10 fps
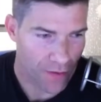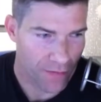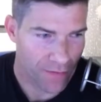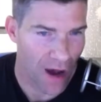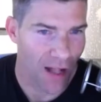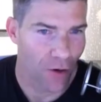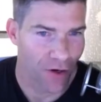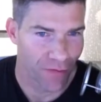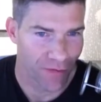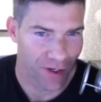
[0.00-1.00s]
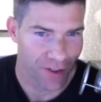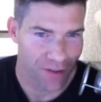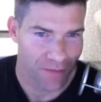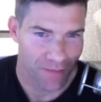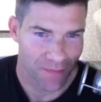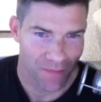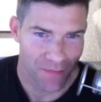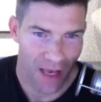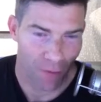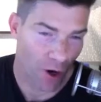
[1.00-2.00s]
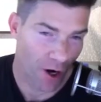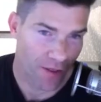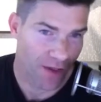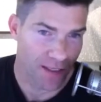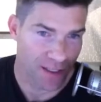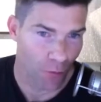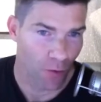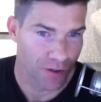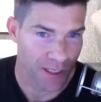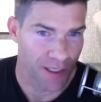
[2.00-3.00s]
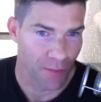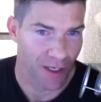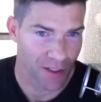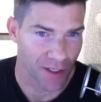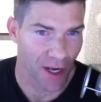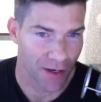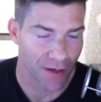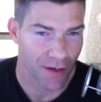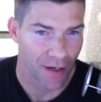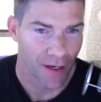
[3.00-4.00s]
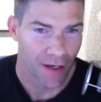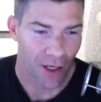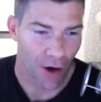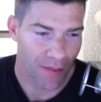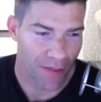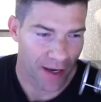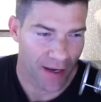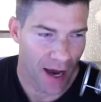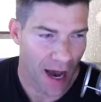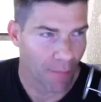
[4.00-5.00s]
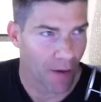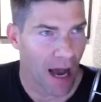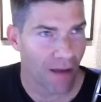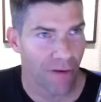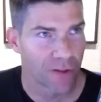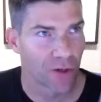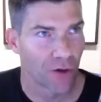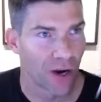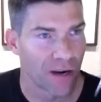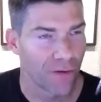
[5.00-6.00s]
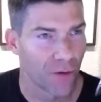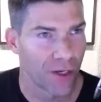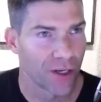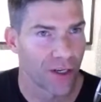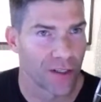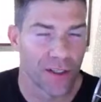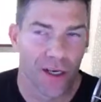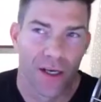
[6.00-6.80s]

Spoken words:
follow your fears. And one of the things I will teach my son, you know, I feel so grateful because